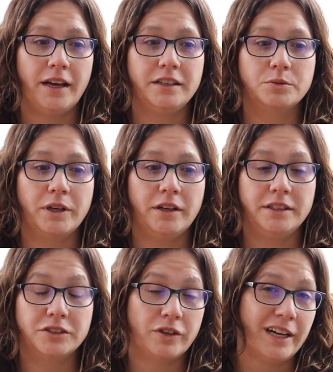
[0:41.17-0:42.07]
as well
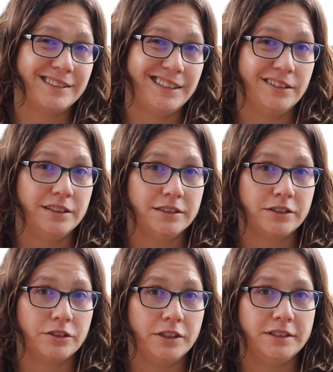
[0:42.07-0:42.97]
as crack seal and
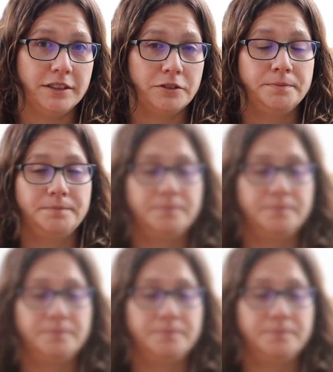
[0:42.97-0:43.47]
slurry seal.